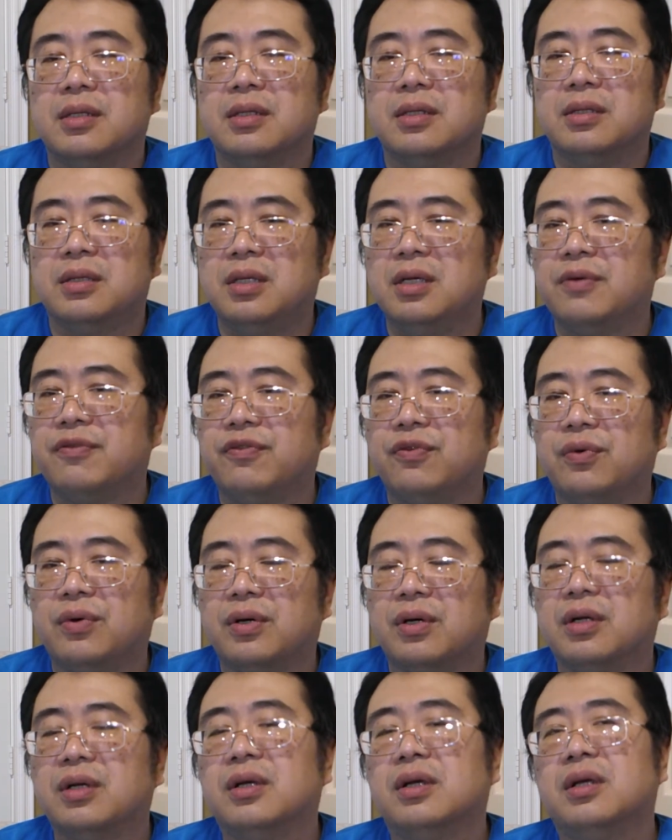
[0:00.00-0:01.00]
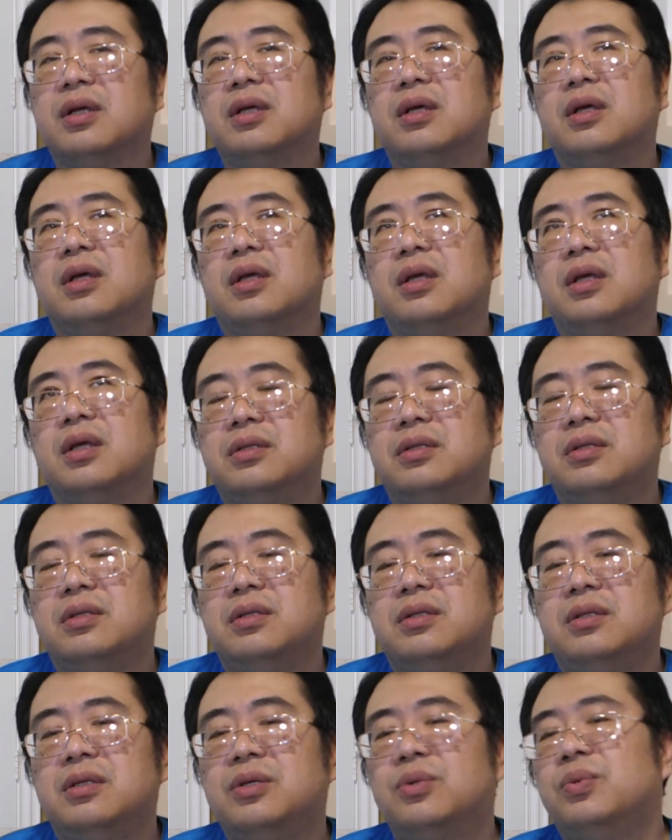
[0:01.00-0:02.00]
Therefore,
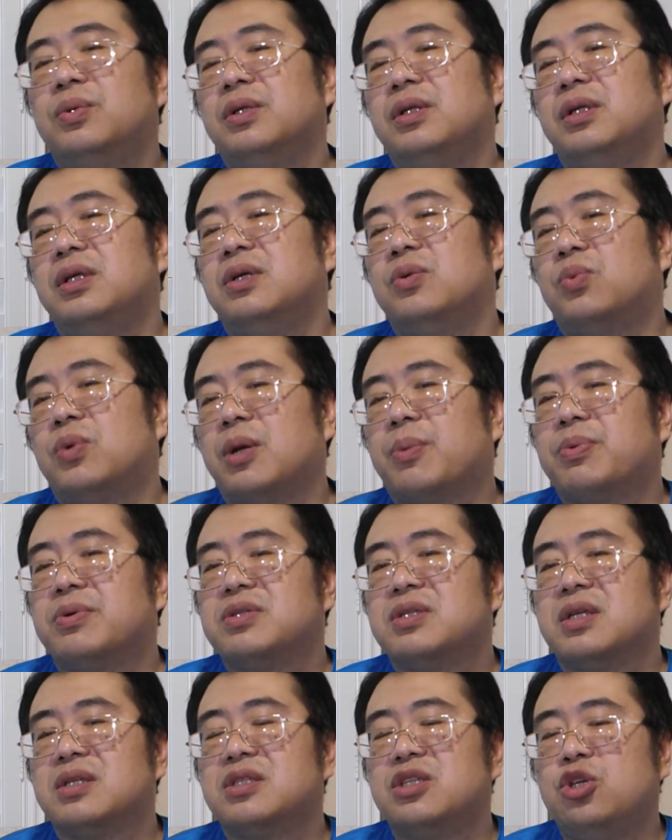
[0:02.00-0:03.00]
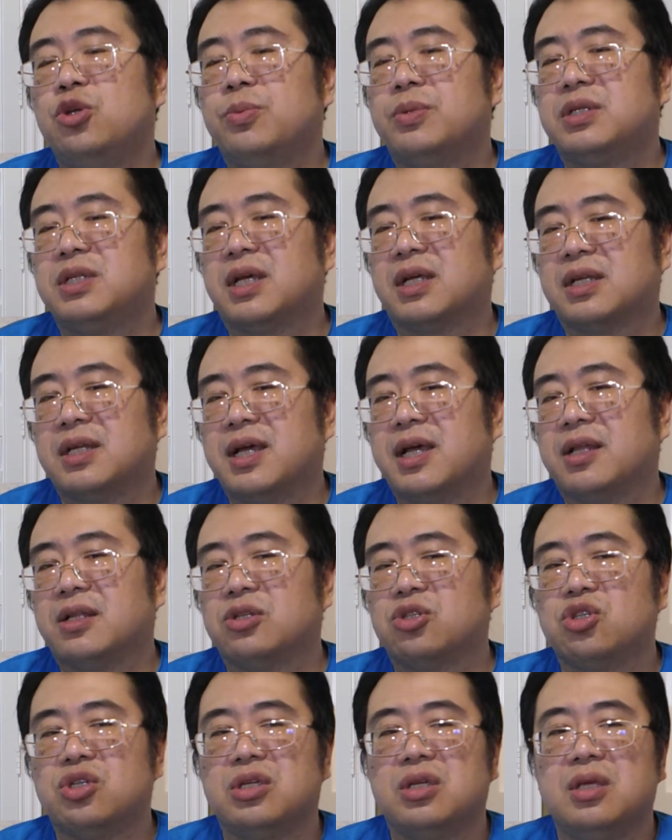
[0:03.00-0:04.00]
it really represents human
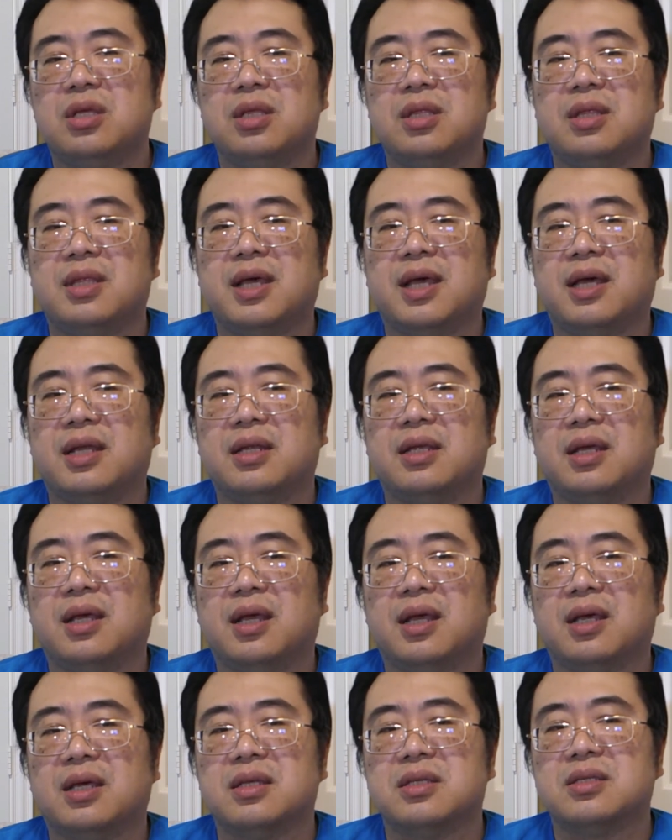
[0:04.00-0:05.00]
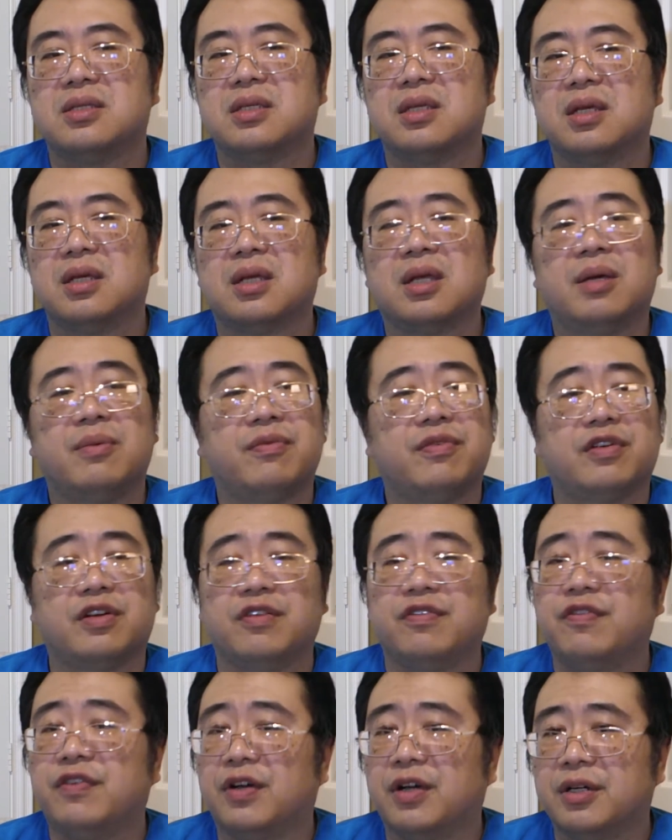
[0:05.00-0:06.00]
technology that has come very
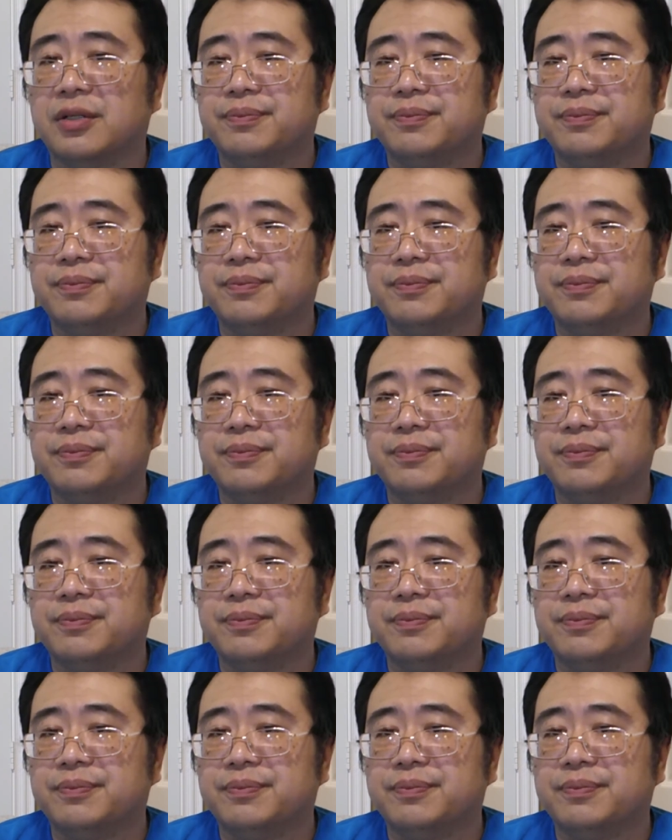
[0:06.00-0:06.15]
far.